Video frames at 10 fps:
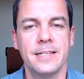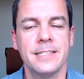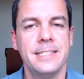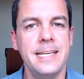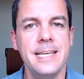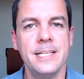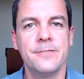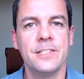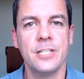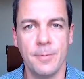D is
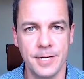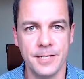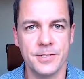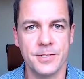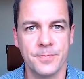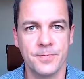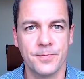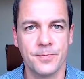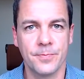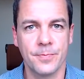for dominance.
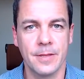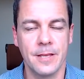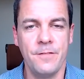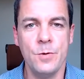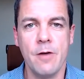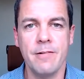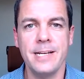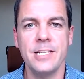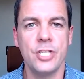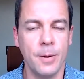If you are a
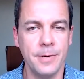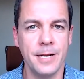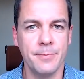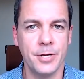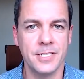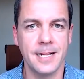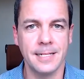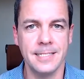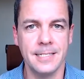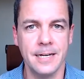dominant
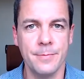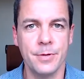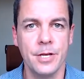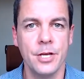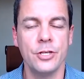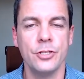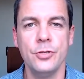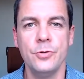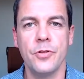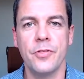personality type,
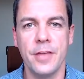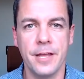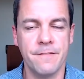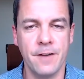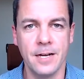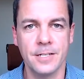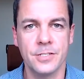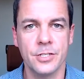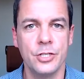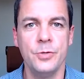you think
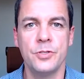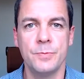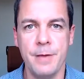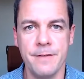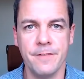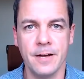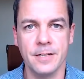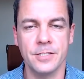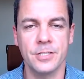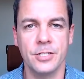fast, you speak
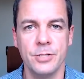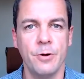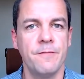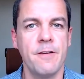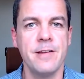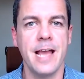fast, you are very